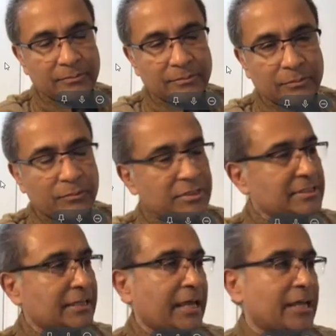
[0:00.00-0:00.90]
which is
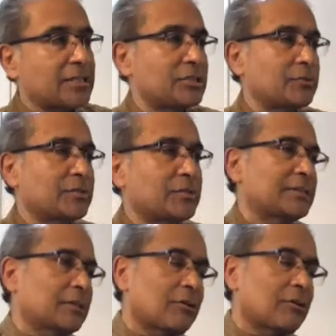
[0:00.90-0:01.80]
an
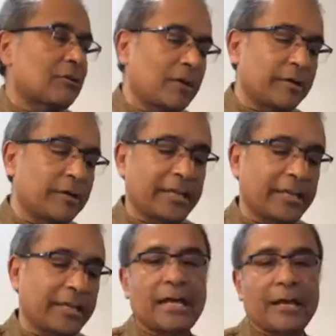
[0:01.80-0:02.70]
angiotensin converting
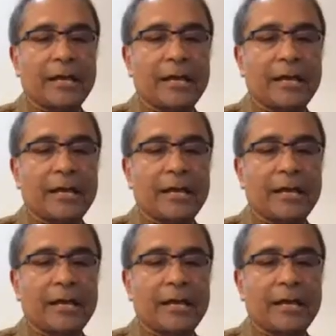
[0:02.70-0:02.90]
enzyme